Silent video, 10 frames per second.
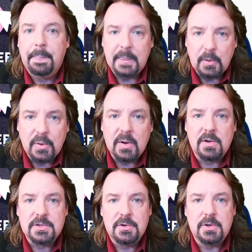You can
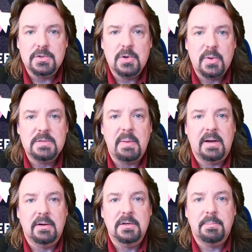also use
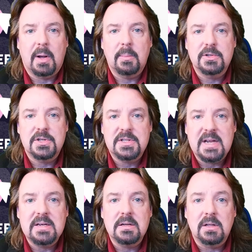QuizMaker to publish a
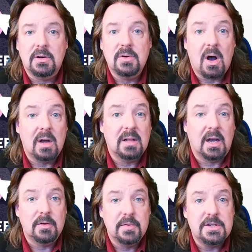standalone
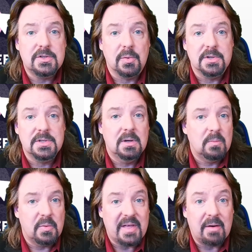online resource
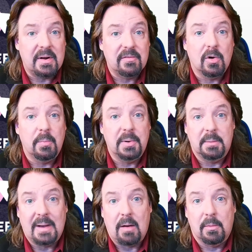without ever opening
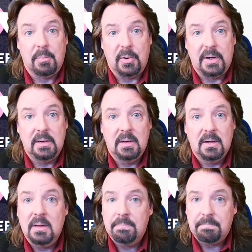PowerPoint.
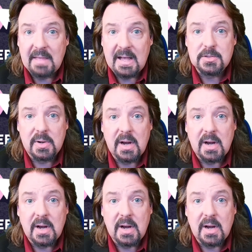That's what